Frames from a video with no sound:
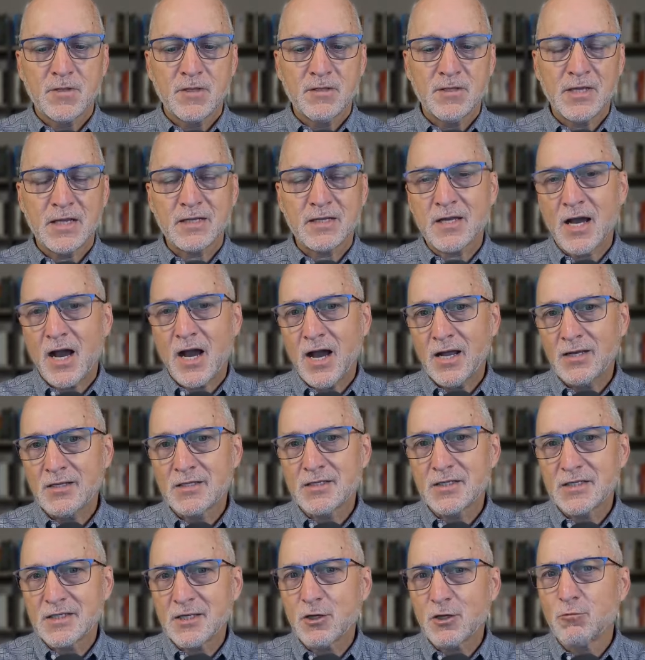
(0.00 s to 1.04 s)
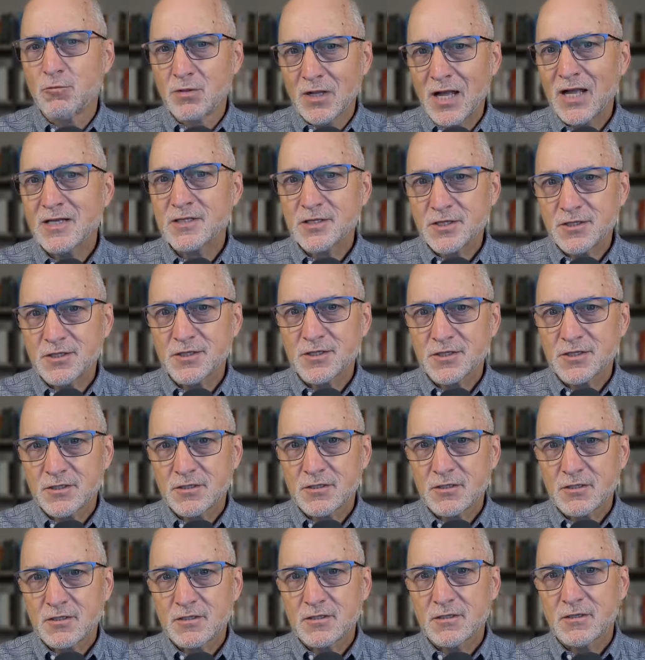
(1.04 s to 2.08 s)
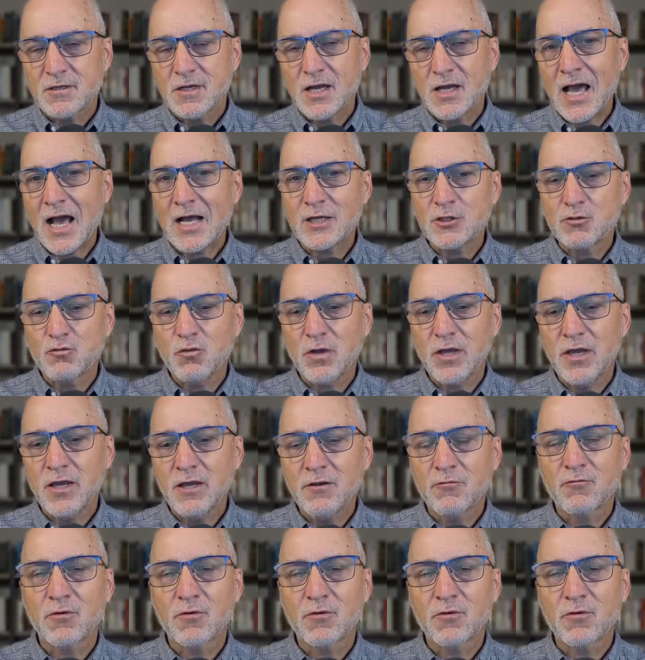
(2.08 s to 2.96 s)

that God still blesses as we